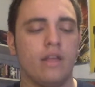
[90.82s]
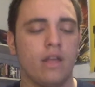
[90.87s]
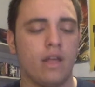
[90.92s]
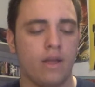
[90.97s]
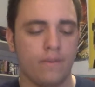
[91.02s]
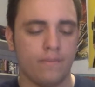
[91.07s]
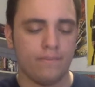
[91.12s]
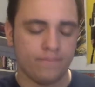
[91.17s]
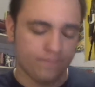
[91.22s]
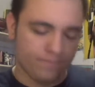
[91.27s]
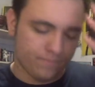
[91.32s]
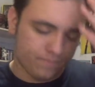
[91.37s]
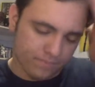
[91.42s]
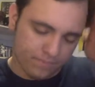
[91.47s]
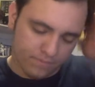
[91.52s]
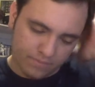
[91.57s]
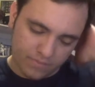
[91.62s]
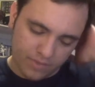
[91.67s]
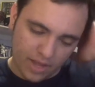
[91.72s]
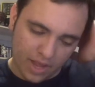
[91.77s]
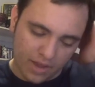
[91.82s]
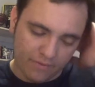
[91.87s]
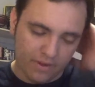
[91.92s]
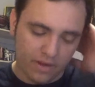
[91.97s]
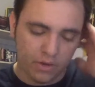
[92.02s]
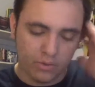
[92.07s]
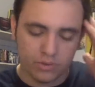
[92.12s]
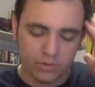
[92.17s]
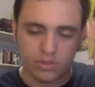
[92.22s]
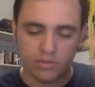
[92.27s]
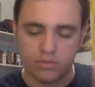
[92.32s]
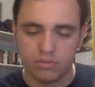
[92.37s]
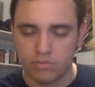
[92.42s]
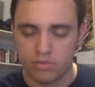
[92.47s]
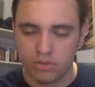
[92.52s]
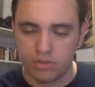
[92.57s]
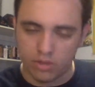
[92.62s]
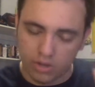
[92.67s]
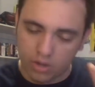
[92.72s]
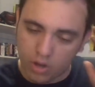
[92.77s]
I forget who was
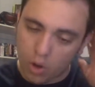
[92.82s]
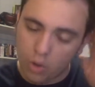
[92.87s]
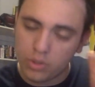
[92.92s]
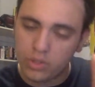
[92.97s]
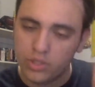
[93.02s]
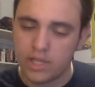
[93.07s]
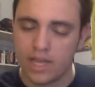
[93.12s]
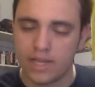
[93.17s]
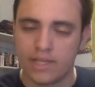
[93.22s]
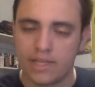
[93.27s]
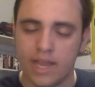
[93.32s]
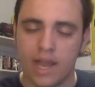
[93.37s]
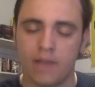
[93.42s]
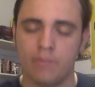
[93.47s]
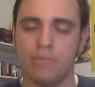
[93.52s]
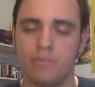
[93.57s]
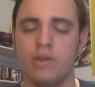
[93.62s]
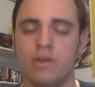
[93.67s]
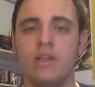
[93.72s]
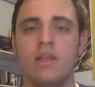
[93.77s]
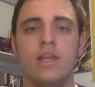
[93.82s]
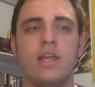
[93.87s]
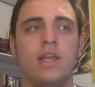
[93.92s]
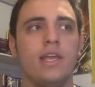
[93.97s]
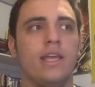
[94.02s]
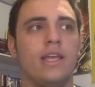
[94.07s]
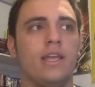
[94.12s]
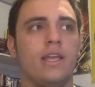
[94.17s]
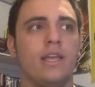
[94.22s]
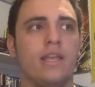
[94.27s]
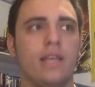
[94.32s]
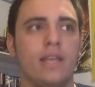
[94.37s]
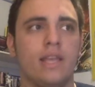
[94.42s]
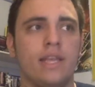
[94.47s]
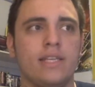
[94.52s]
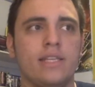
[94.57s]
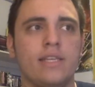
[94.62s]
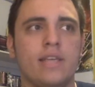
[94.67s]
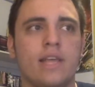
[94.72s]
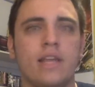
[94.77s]
the host that day, but he
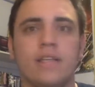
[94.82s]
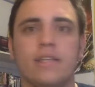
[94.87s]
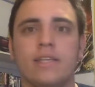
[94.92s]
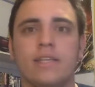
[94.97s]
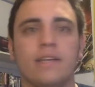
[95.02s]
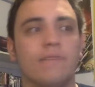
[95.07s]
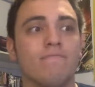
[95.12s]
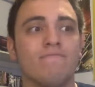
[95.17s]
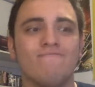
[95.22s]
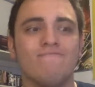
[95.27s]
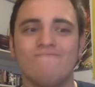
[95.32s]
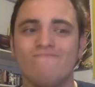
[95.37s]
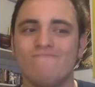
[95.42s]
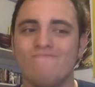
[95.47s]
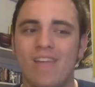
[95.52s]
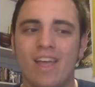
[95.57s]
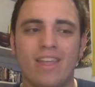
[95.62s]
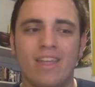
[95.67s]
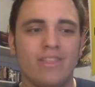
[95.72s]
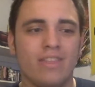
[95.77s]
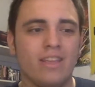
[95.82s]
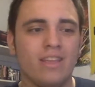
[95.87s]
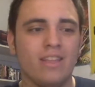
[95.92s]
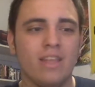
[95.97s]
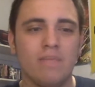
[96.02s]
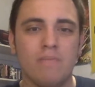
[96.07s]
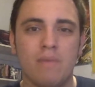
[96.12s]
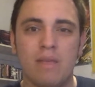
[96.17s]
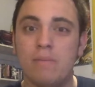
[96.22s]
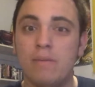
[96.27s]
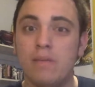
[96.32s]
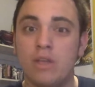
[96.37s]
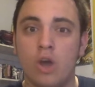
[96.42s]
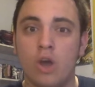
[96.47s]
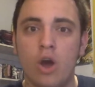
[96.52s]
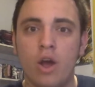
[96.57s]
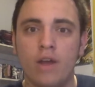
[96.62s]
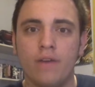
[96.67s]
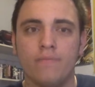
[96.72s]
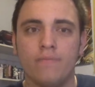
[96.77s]
said, he's like, I think they may be
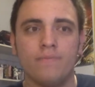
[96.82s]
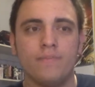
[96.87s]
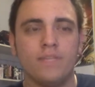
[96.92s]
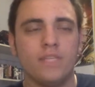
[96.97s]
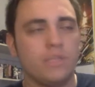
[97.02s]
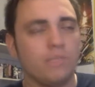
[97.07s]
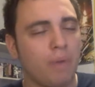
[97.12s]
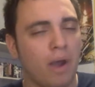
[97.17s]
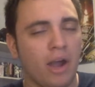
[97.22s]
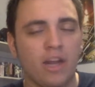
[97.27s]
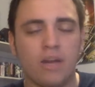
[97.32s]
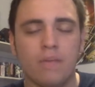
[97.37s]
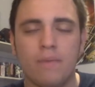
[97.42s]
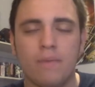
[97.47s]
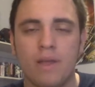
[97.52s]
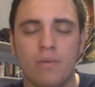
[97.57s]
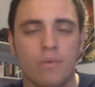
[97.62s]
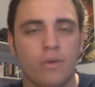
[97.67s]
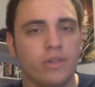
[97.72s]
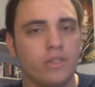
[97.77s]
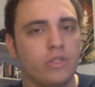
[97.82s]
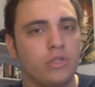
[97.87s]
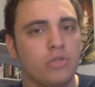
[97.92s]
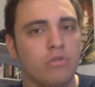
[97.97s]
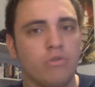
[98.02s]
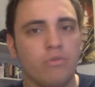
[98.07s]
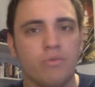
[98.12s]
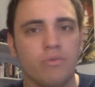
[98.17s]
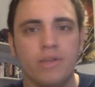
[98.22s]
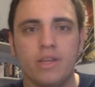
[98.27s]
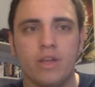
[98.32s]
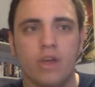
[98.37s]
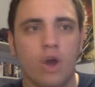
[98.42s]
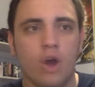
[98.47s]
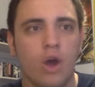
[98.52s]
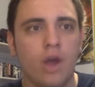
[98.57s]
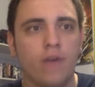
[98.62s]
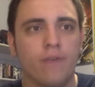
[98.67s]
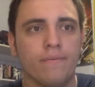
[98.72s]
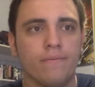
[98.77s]
gone. Spider-Man 1, 2, 3,
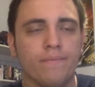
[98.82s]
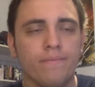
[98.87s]
gone.